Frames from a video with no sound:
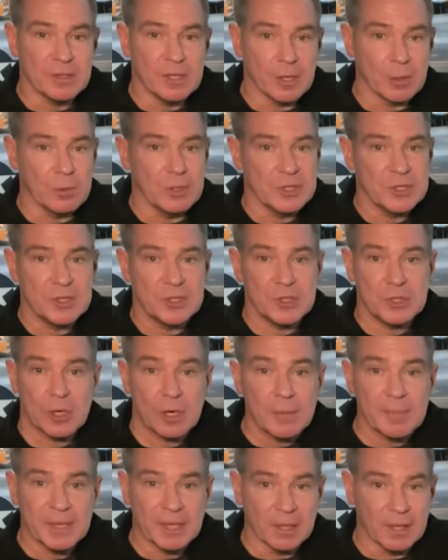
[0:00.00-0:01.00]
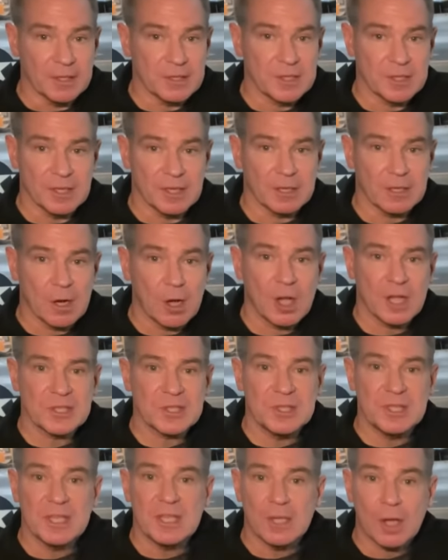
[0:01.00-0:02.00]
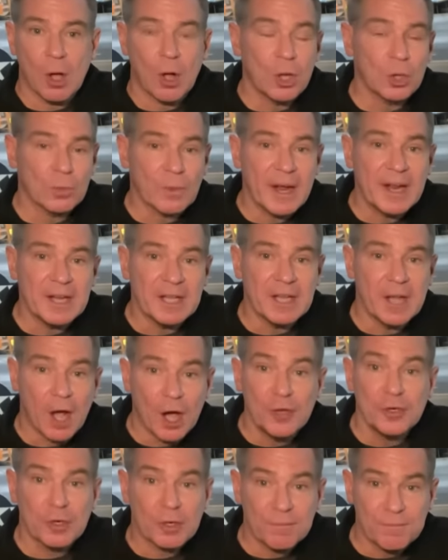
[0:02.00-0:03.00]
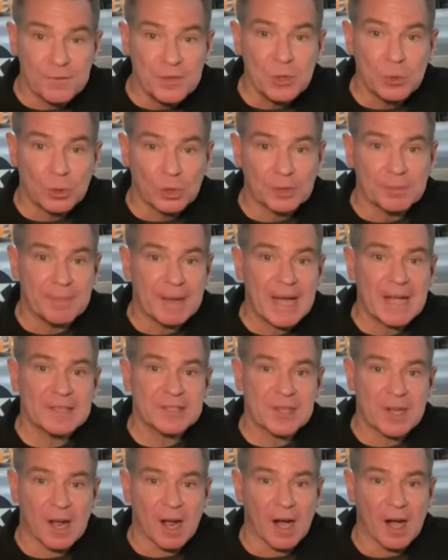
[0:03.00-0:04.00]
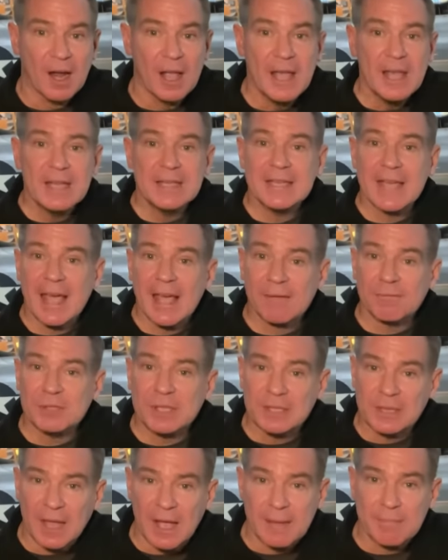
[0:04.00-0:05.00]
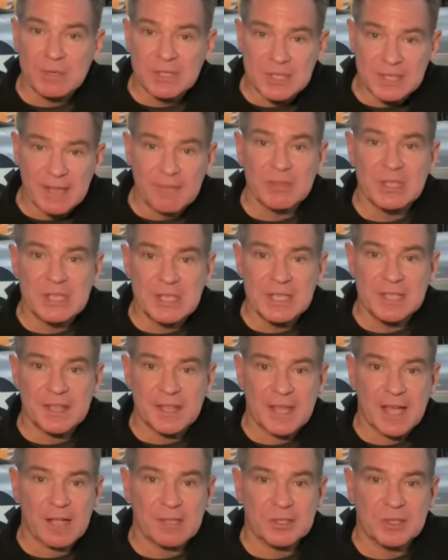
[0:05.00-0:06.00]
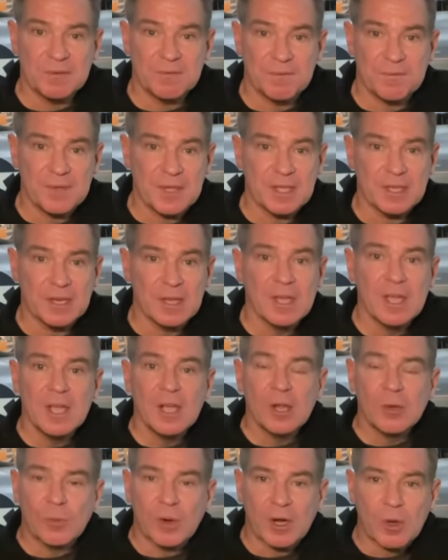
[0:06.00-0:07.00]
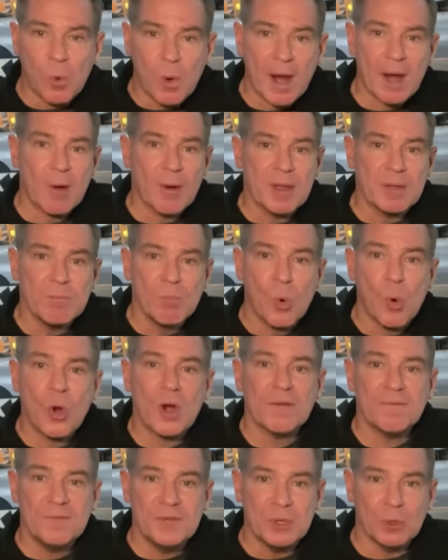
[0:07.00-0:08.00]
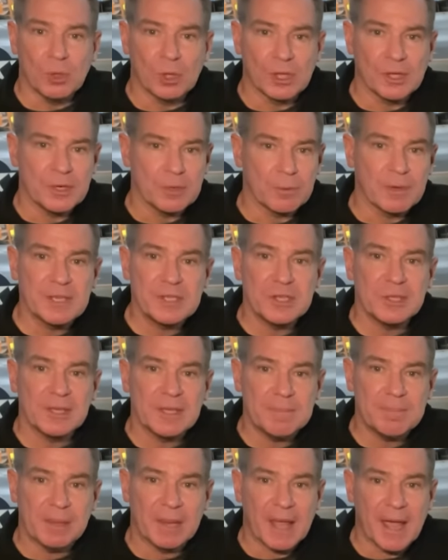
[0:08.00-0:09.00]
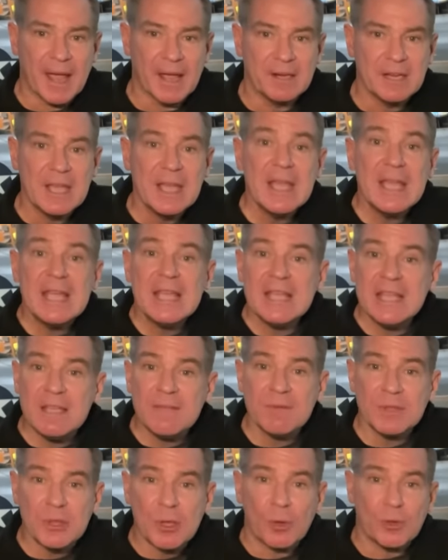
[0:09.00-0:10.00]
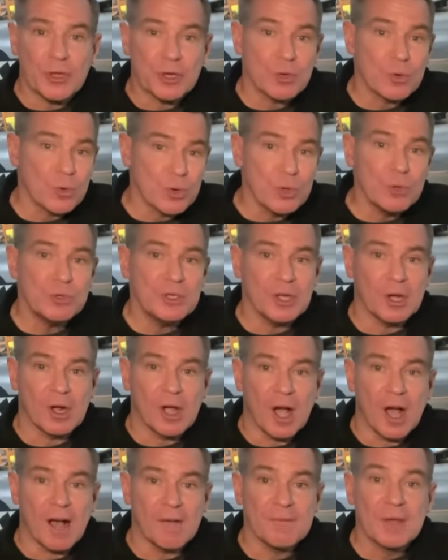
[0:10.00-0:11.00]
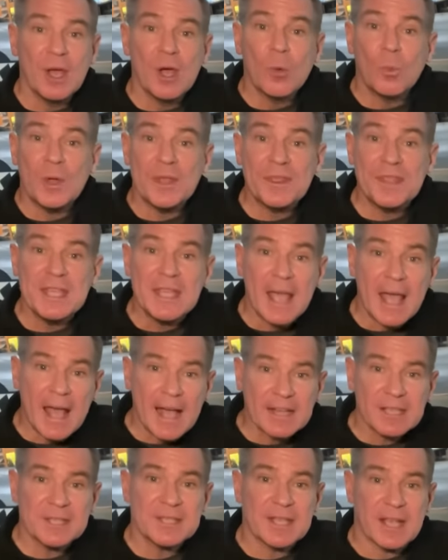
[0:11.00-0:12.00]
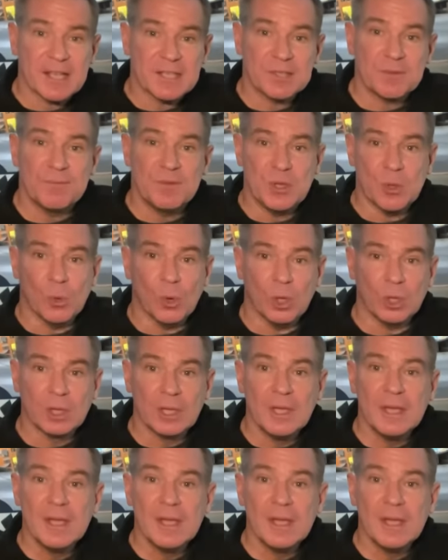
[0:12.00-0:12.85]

There was turbulence, and it caused the already under-fueled Bockscar to have to climb to seventeen thousand feet, requiring more fuel than originally planned, even though the crew took off with the excess fuel